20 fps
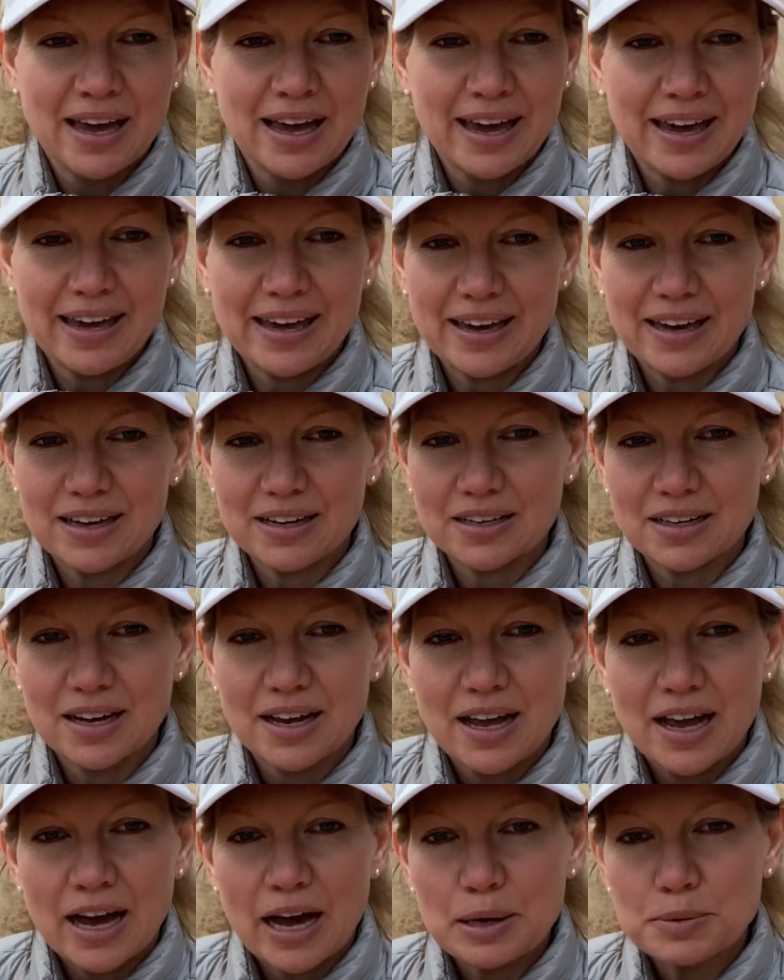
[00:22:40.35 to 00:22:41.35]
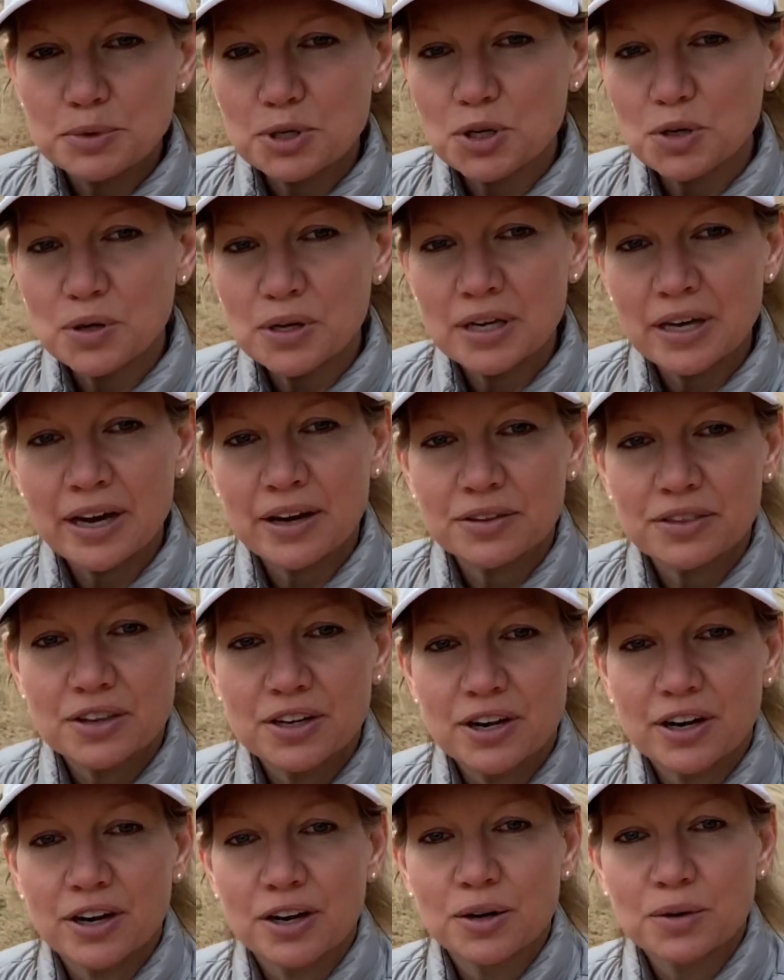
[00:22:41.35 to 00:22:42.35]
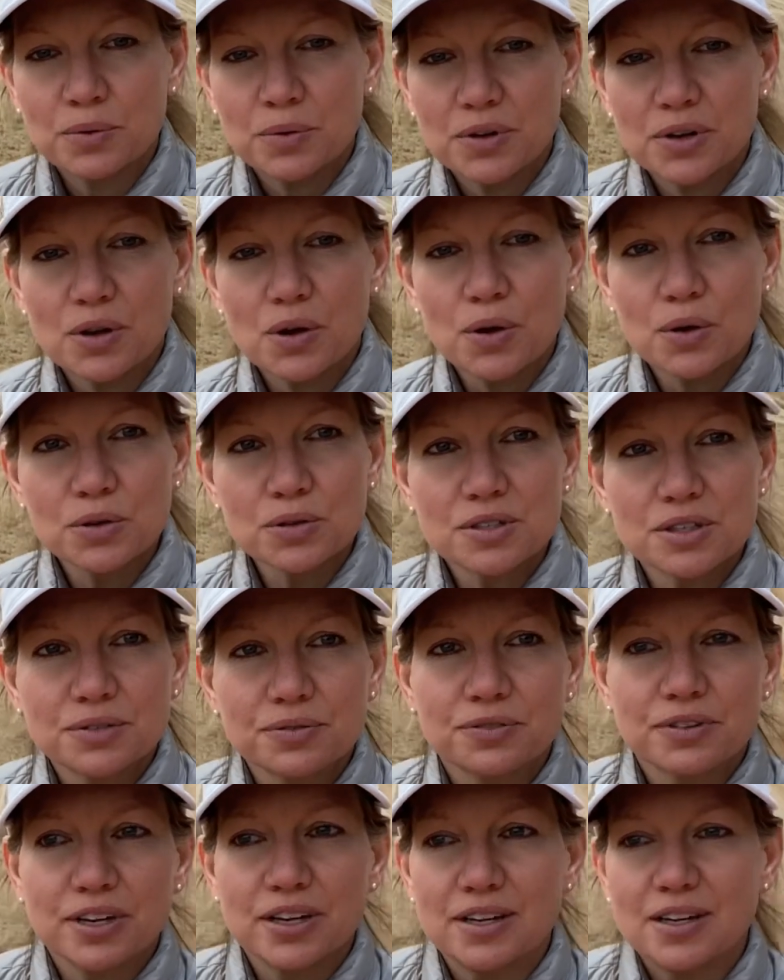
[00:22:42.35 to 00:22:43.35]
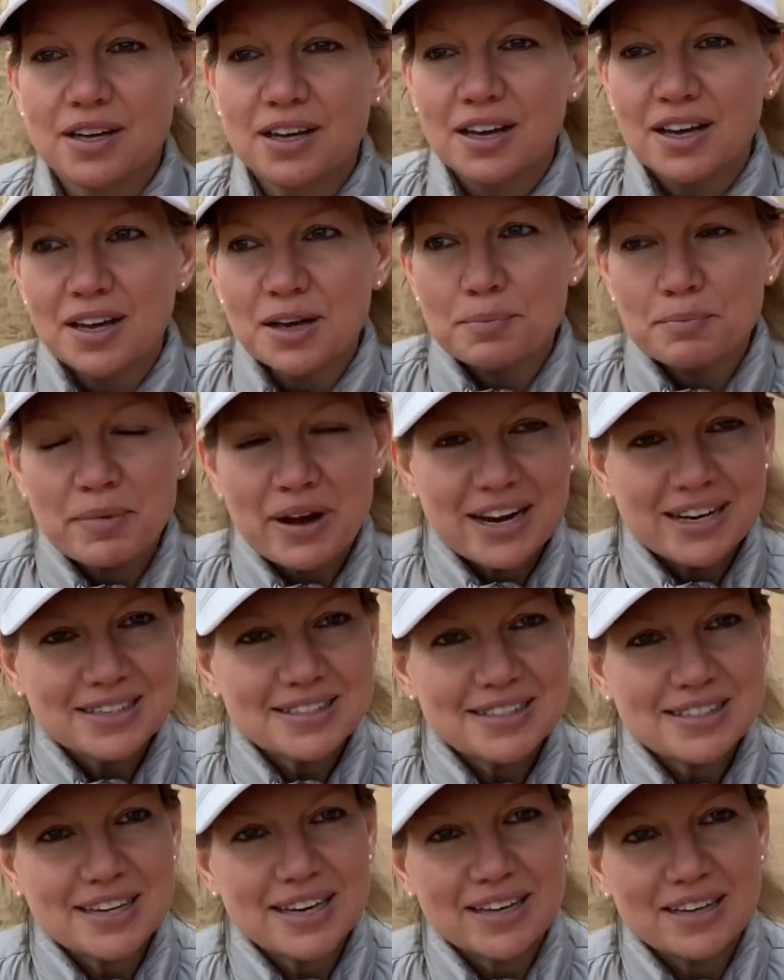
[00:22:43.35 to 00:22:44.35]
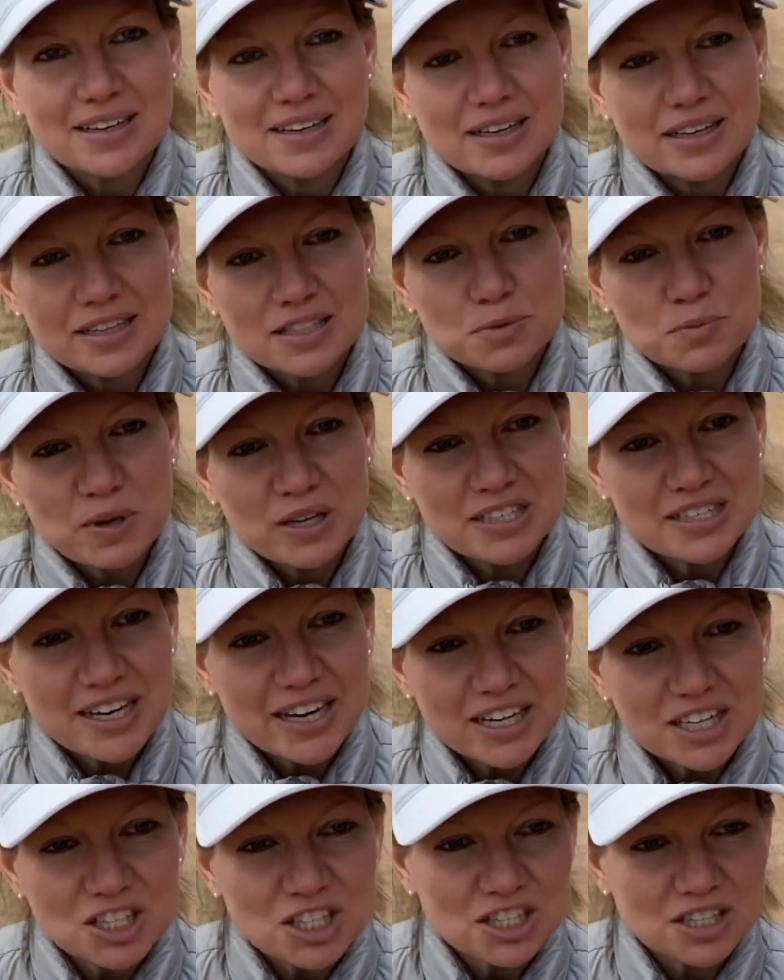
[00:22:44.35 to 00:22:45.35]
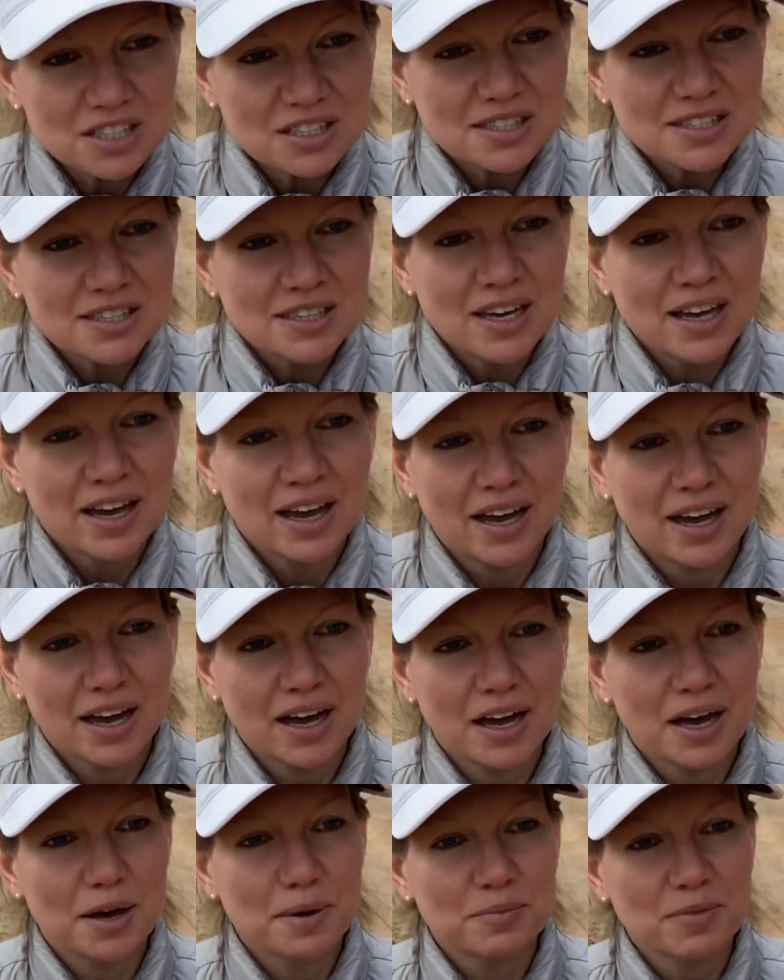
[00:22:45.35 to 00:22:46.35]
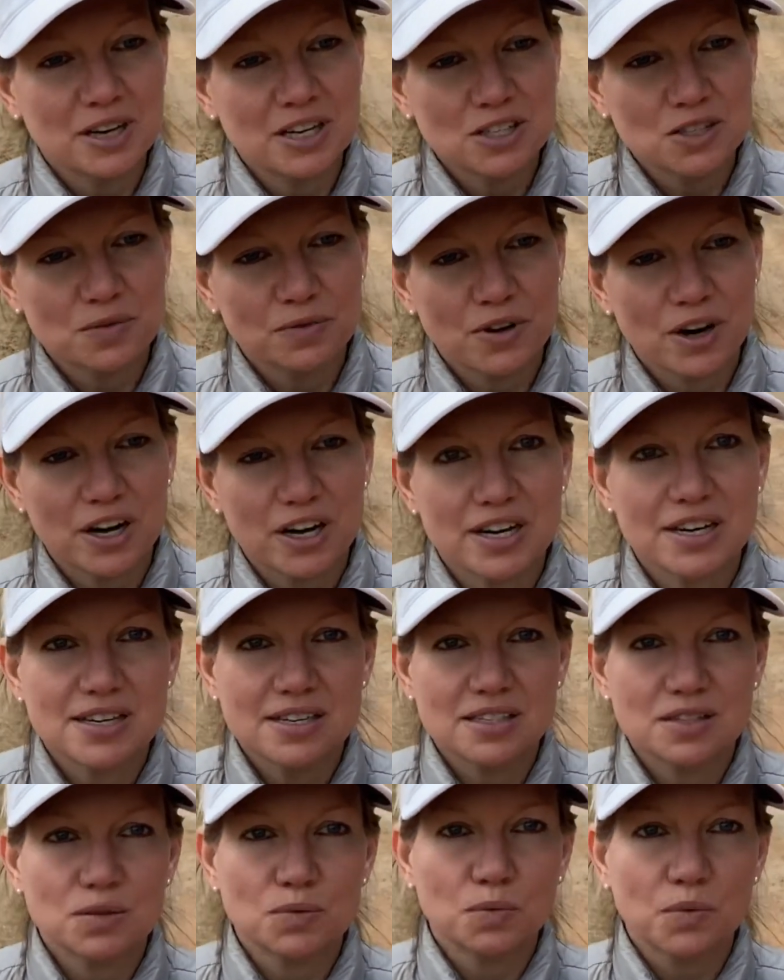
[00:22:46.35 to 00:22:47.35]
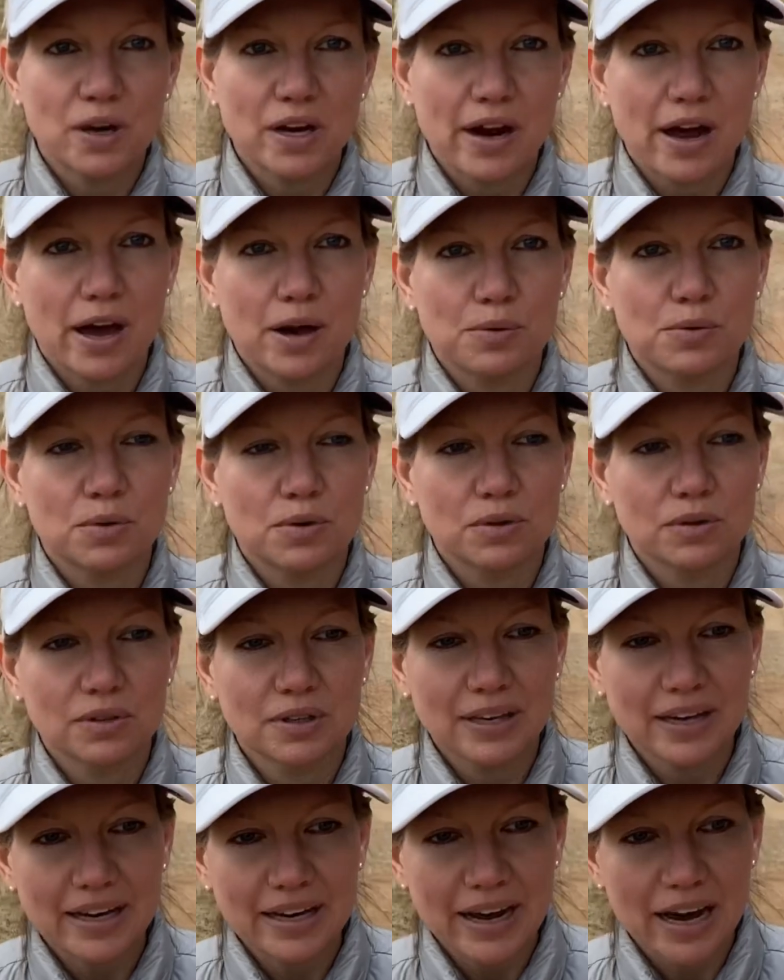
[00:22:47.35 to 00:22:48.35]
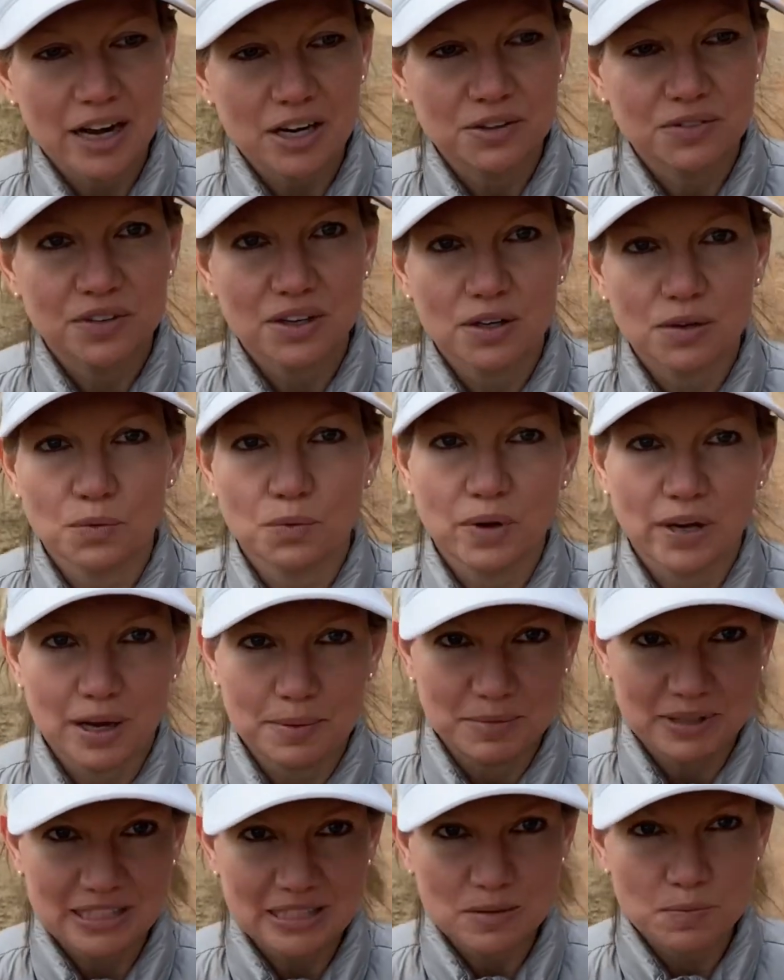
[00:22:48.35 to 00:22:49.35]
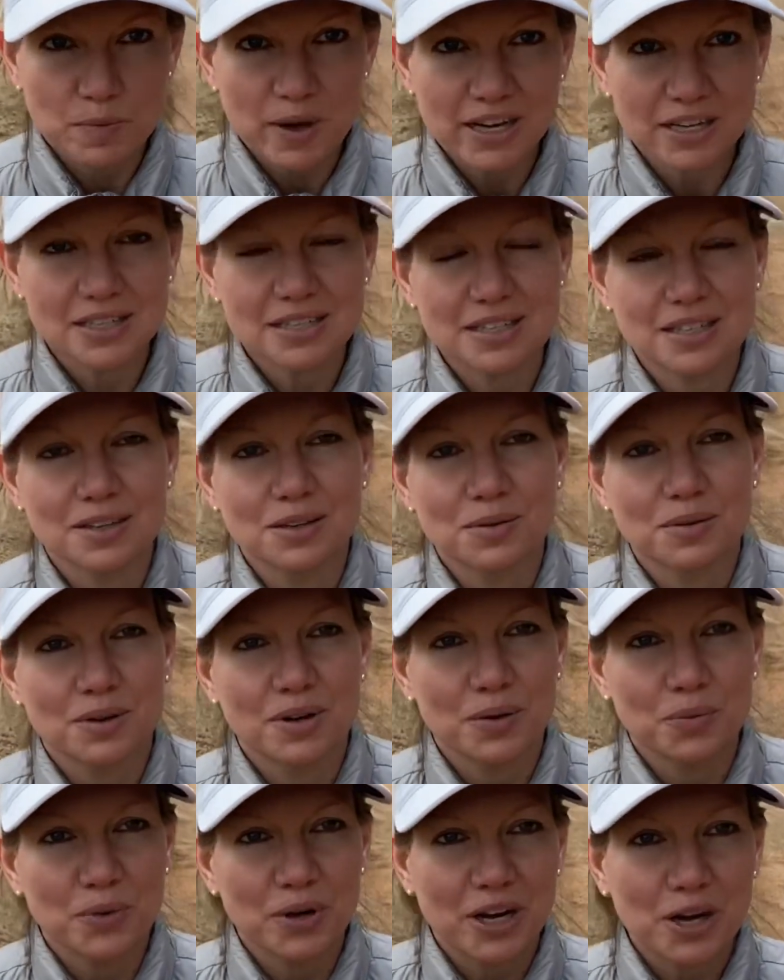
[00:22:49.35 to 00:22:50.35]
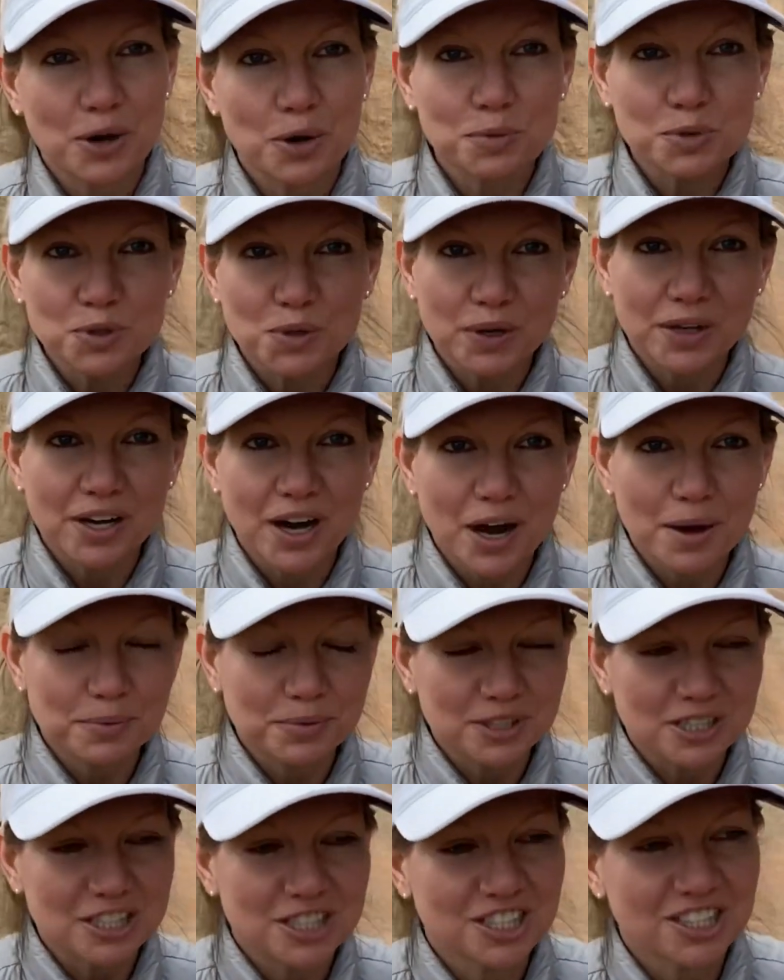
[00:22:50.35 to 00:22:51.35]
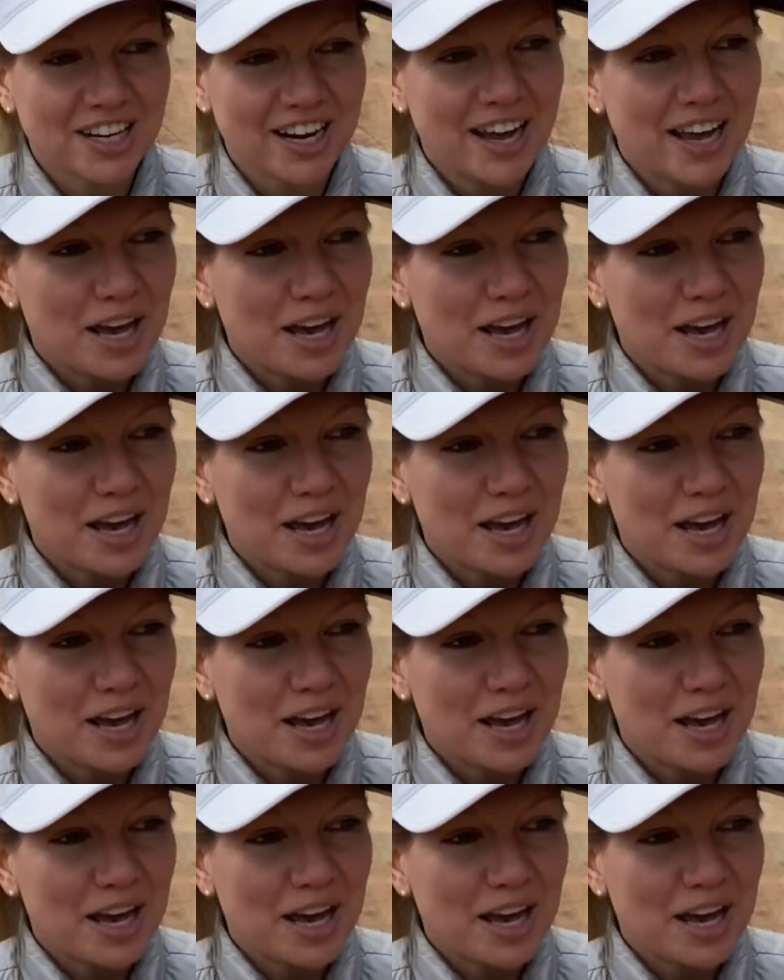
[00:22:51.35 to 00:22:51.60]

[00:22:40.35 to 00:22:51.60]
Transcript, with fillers: and I'm going out there with a whole different mindset and expectations um, as far as what I will get out of it and what I'm expecting and what I hope to accomplish.